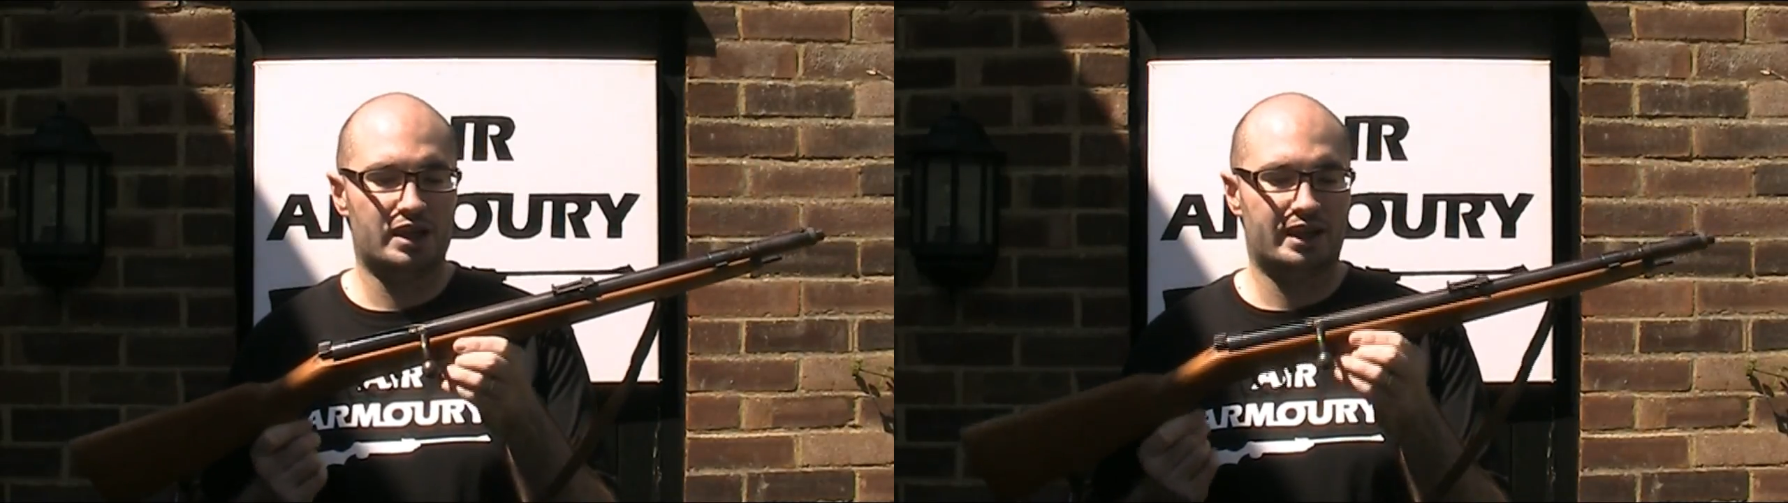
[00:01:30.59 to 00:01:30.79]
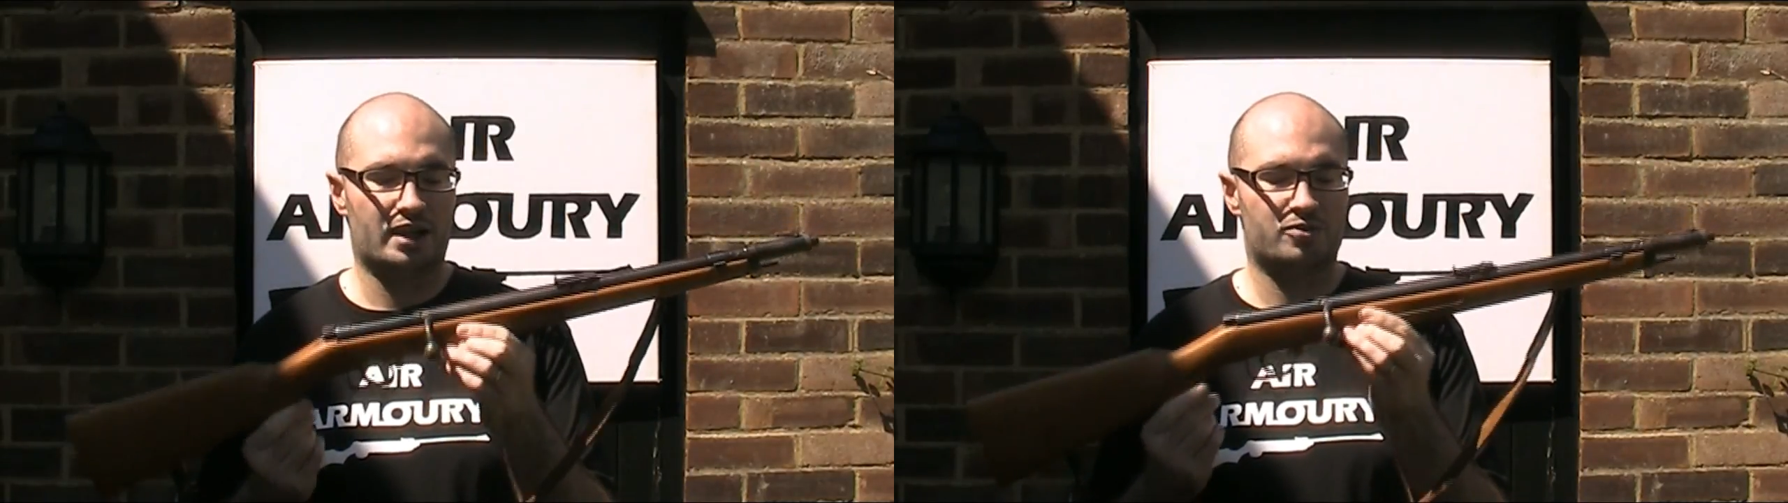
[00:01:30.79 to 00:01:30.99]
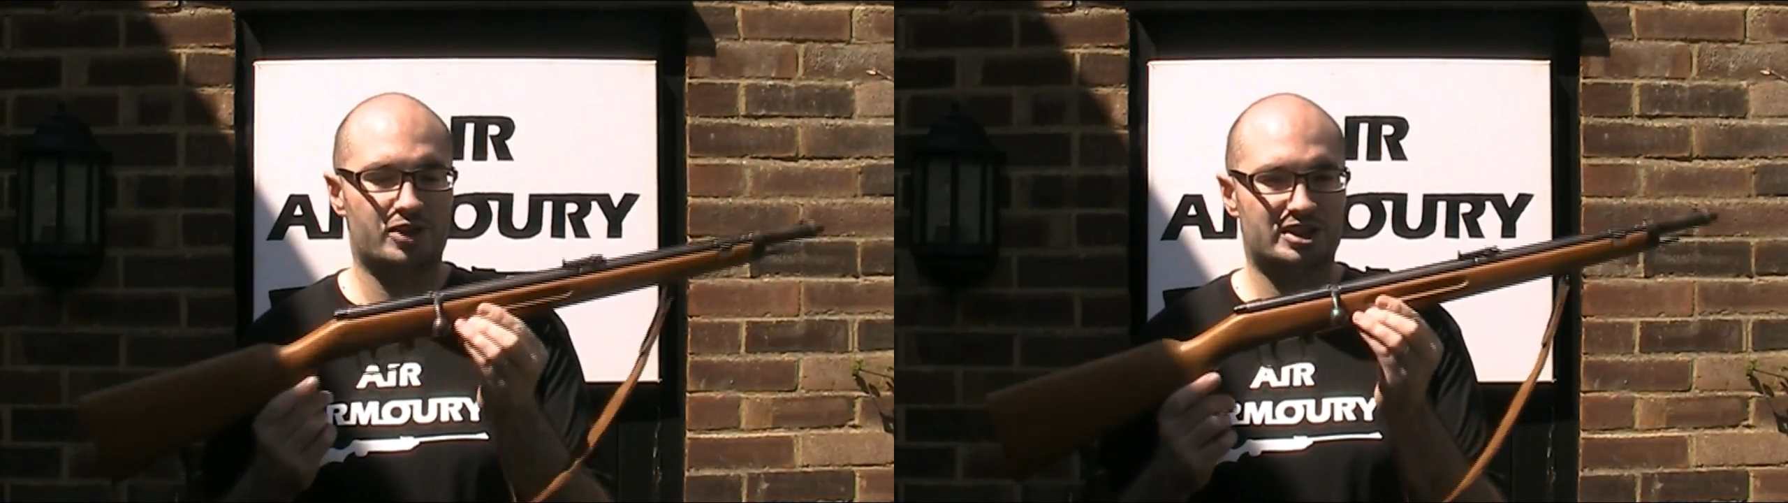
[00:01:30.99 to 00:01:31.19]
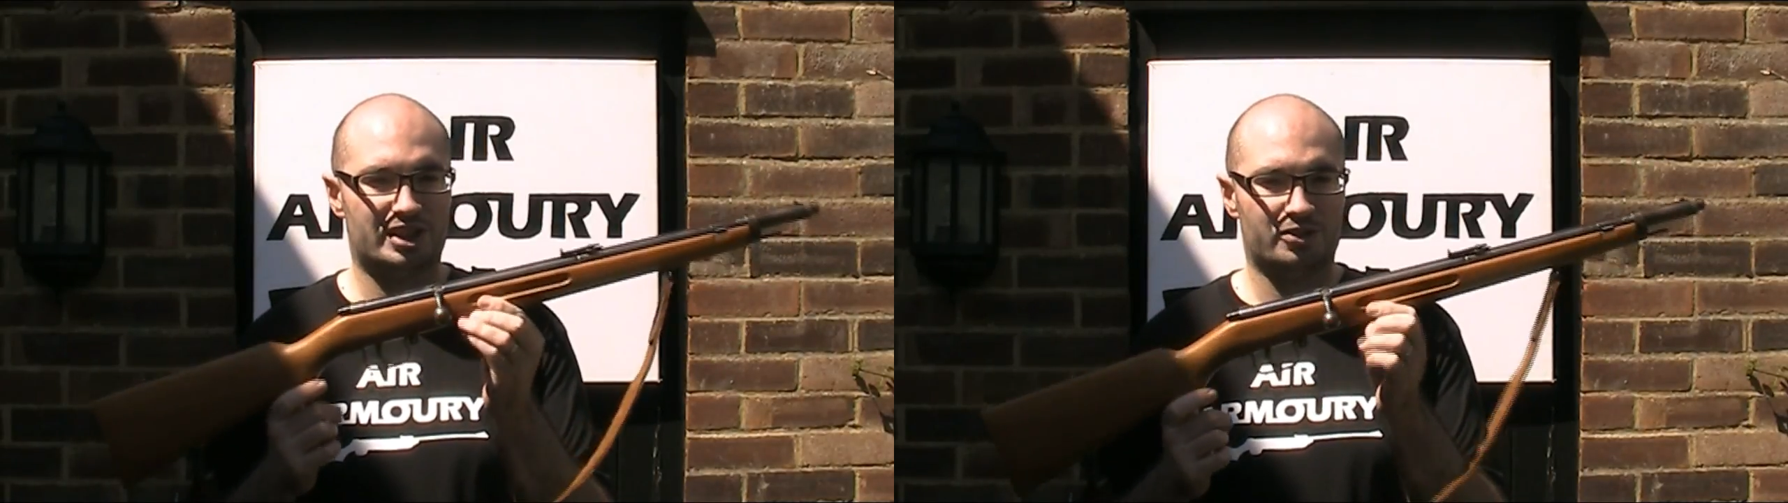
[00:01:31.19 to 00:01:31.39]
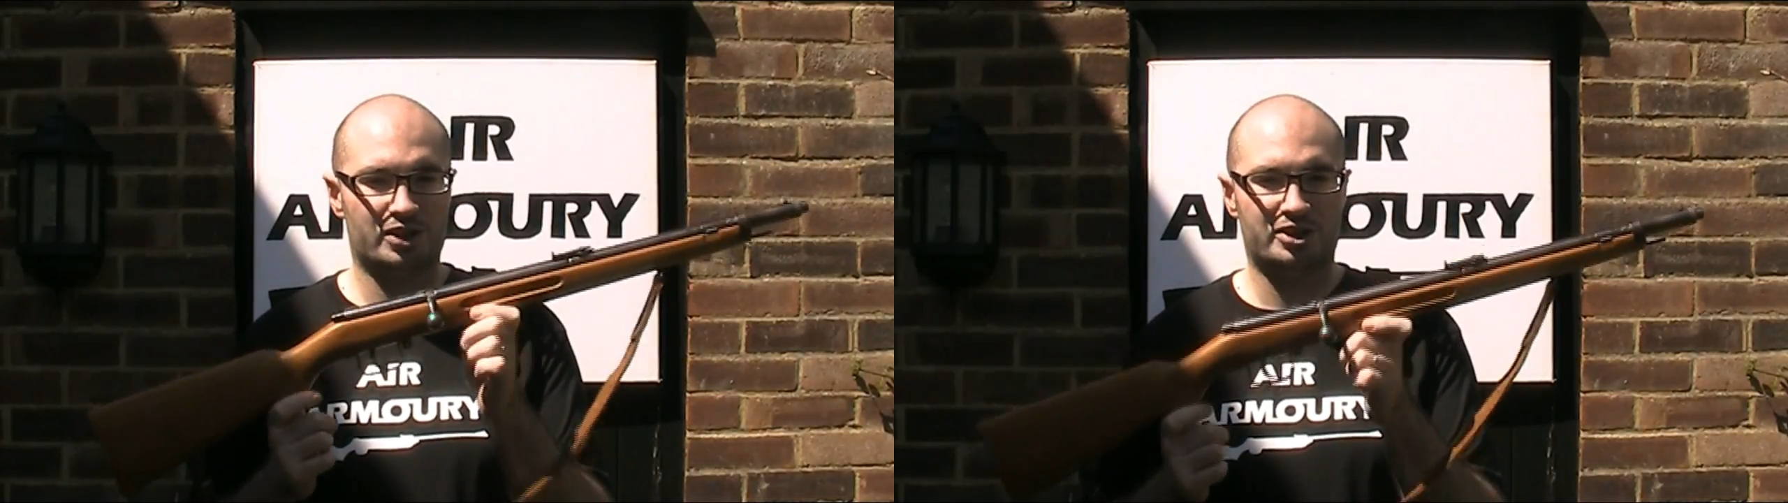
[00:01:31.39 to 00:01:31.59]
Now the first thing
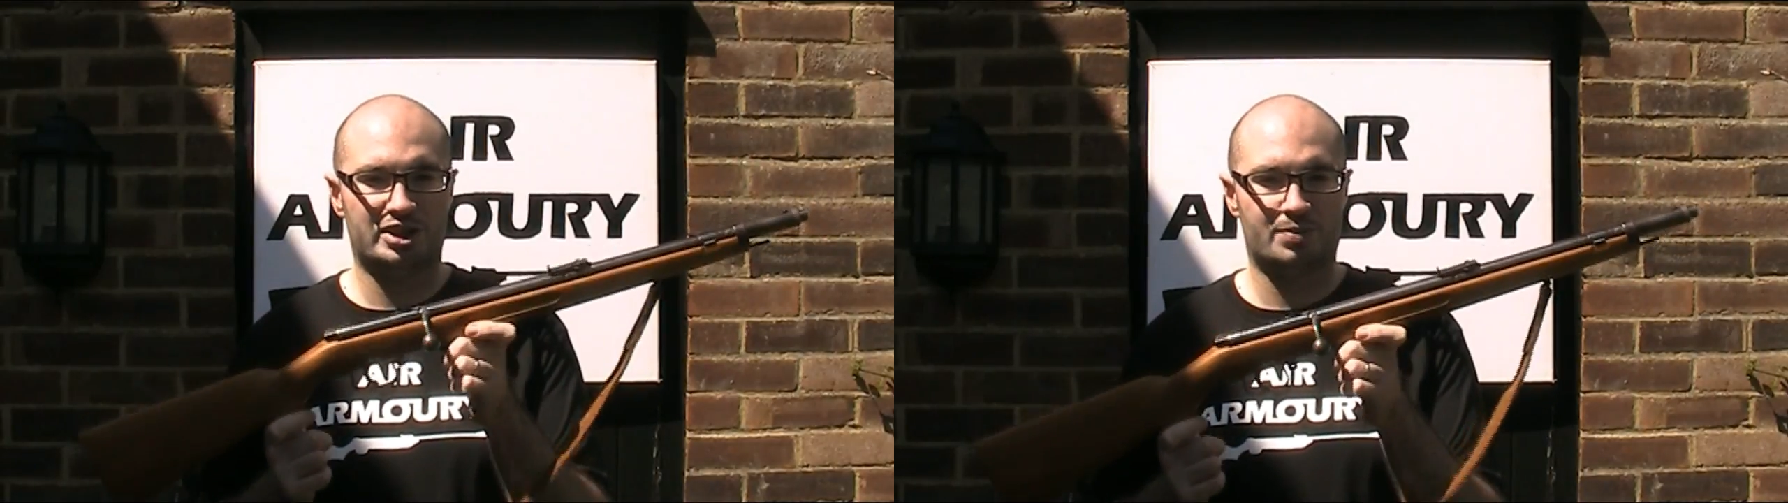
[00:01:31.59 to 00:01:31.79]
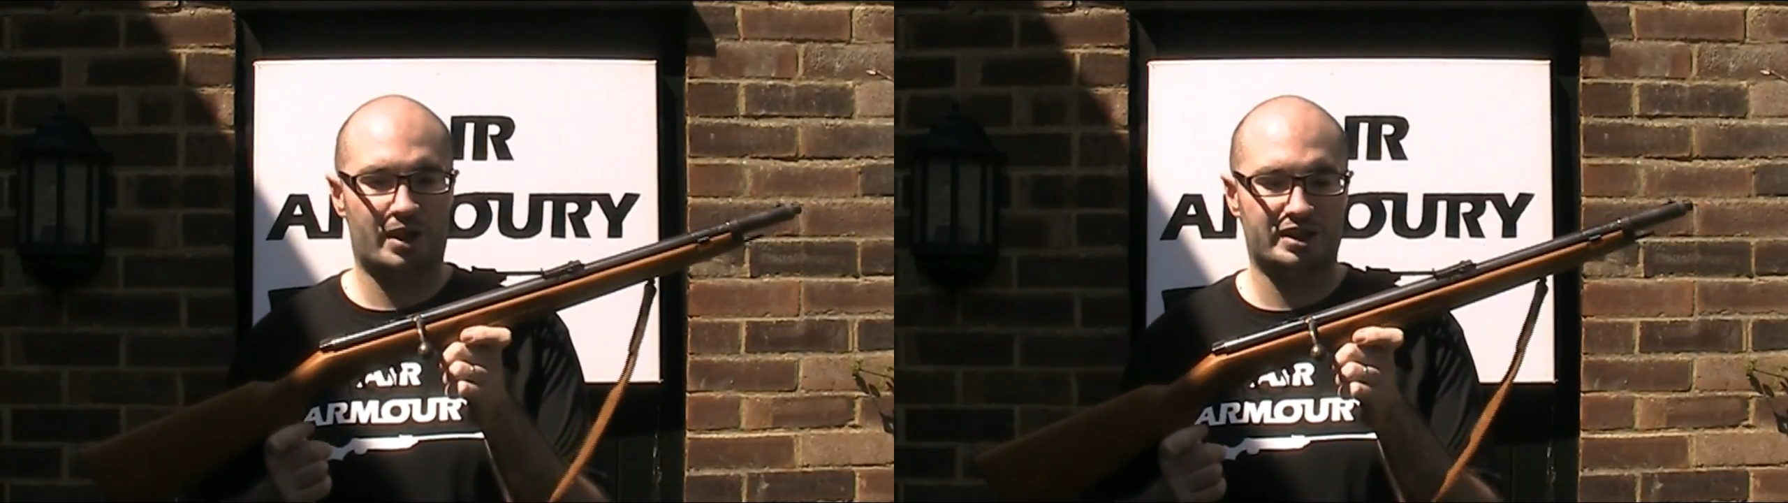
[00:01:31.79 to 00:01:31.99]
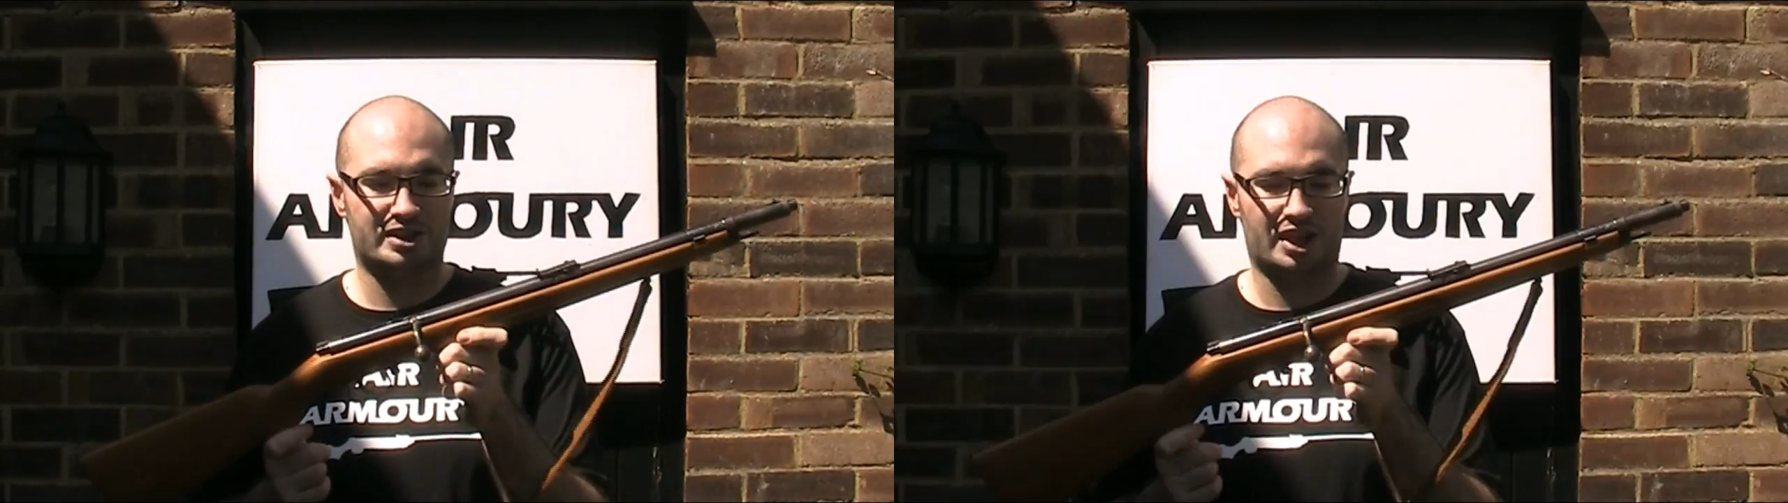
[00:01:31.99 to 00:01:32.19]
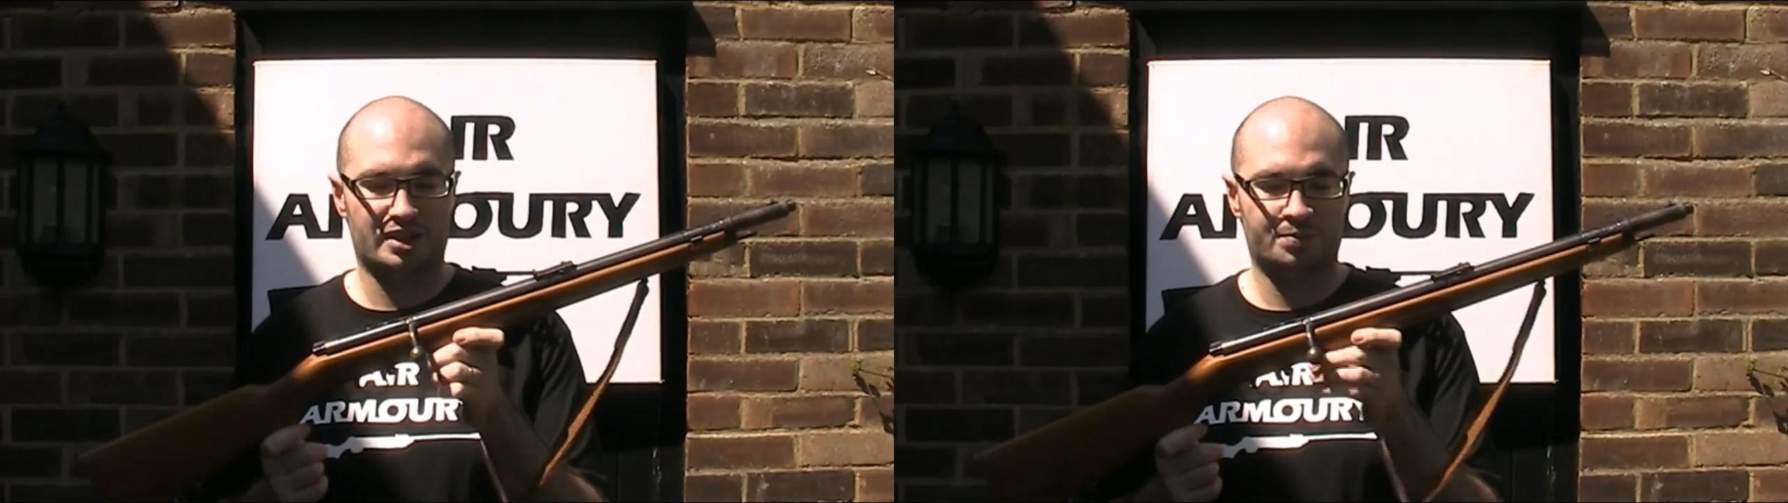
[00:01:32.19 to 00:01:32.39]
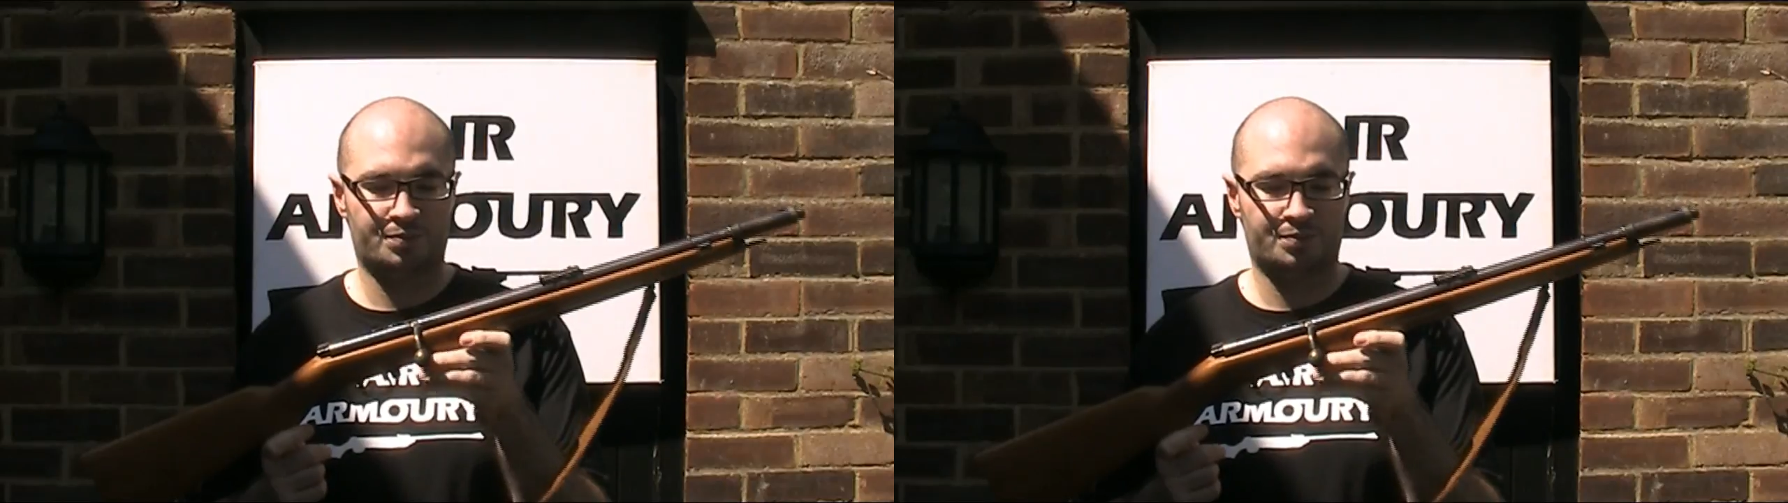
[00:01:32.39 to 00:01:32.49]
you'll notice about this gun,